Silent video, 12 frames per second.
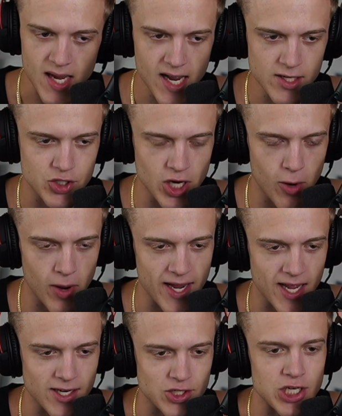Joe, I
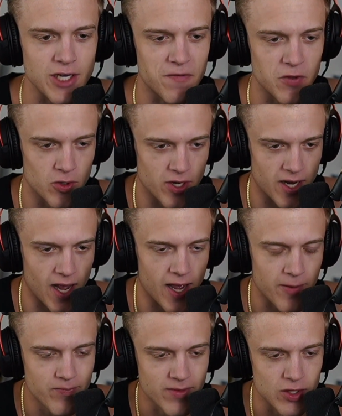got G Fuel
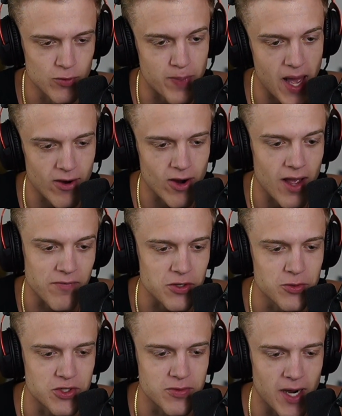today. You better have
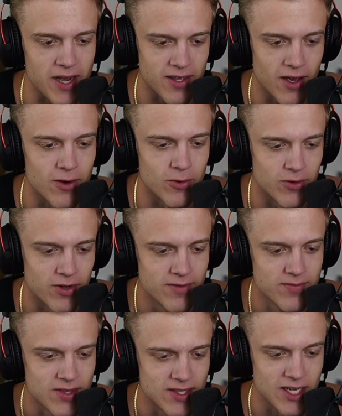used my code.
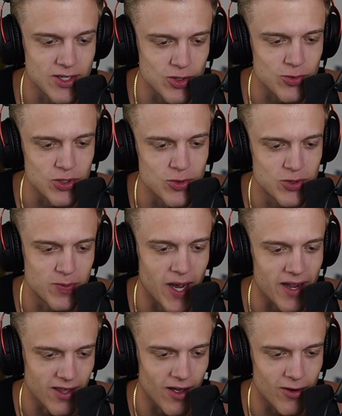Did you use
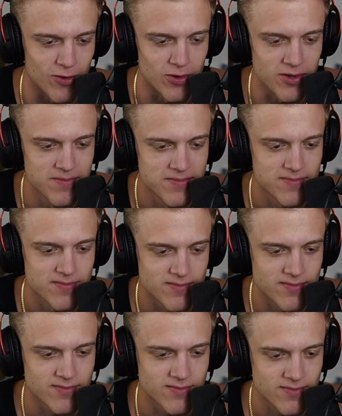my code?
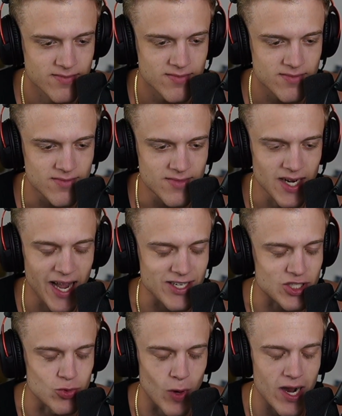I
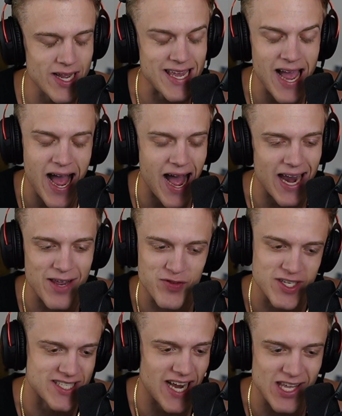swear to God, if
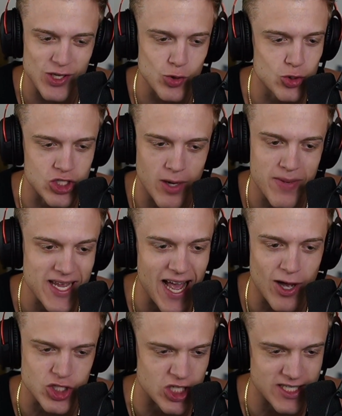you say you use somebody
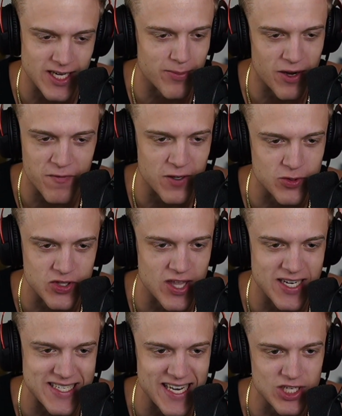else's, I'm going to feel the
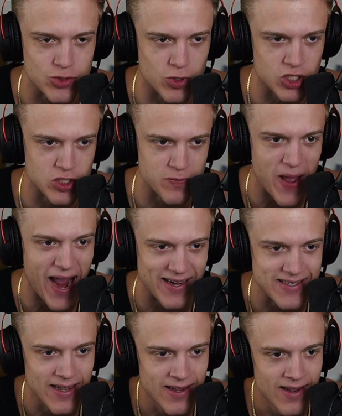
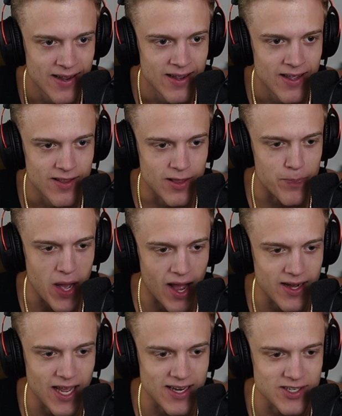disrespect. The
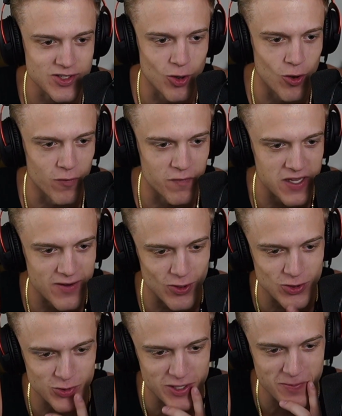podcast is a whole fever
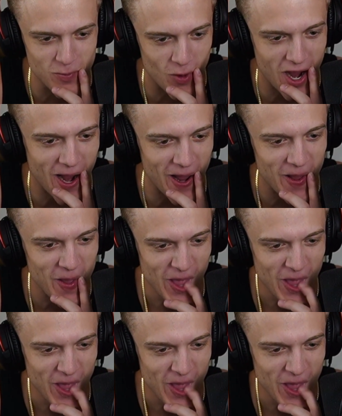dream. Why?